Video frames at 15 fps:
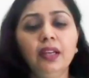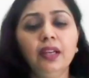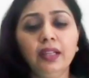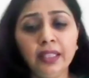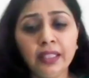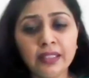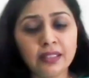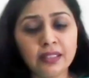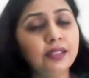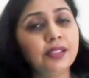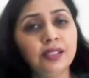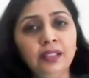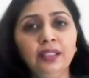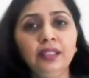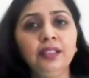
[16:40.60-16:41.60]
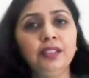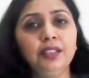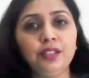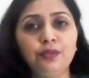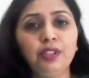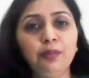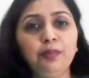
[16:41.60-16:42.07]
Yes, certainly
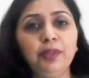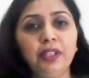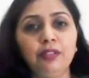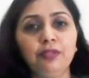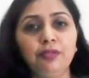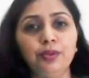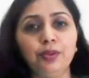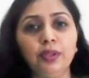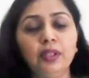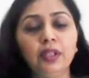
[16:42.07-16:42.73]
this will be helpful.